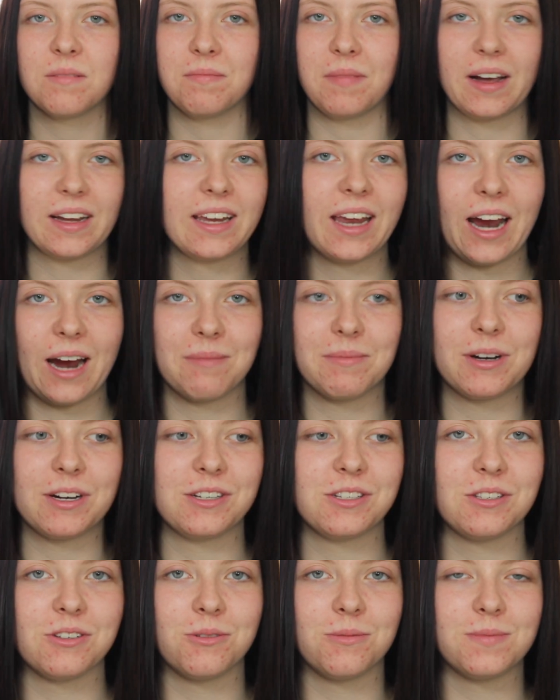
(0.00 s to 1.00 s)
My camera
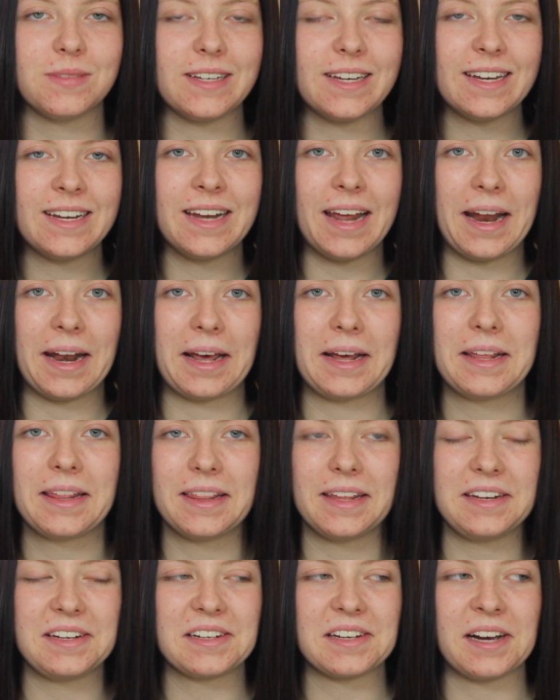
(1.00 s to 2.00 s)
is zoomed in and I
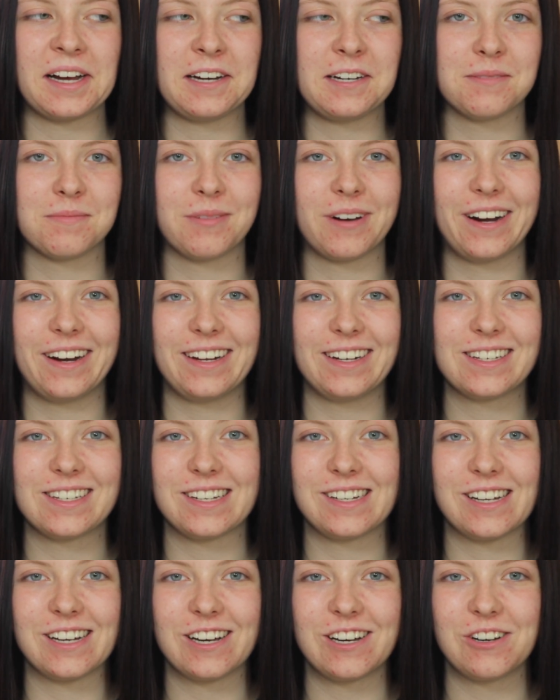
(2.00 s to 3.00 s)
think I am ready
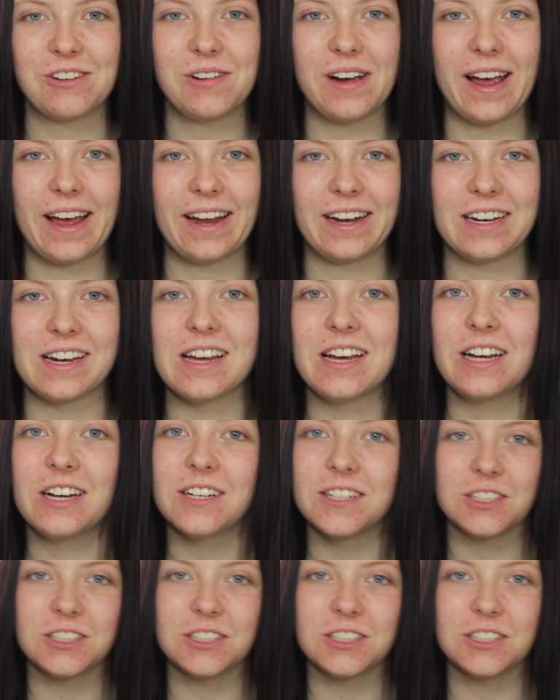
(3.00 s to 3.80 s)
to go and